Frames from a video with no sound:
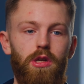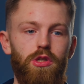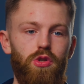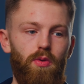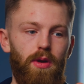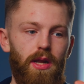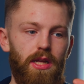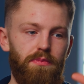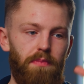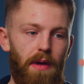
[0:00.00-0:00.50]
so
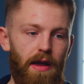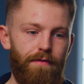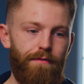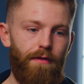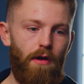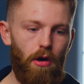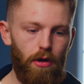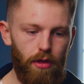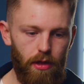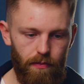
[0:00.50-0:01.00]
it is by
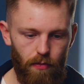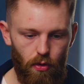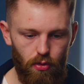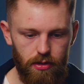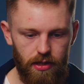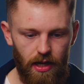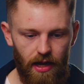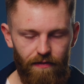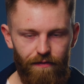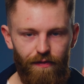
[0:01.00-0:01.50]
far the
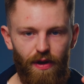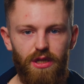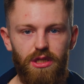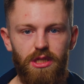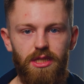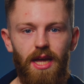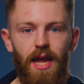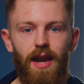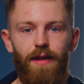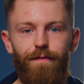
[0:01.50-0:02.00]
most
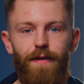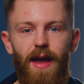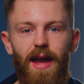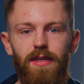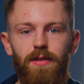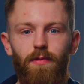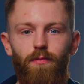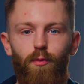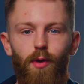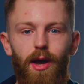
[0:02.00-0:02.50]
efficient and
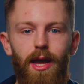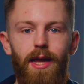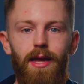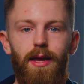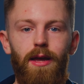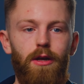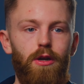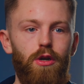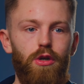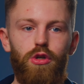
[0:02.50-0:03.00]
effective way
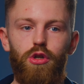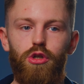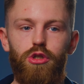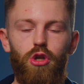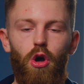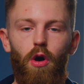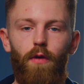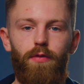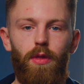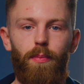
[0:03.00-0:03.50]
to
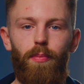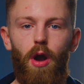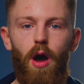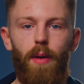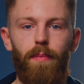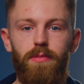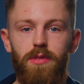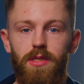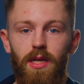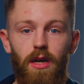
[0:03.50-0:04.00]
solve the
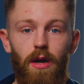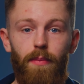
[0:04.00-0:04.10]
problems in your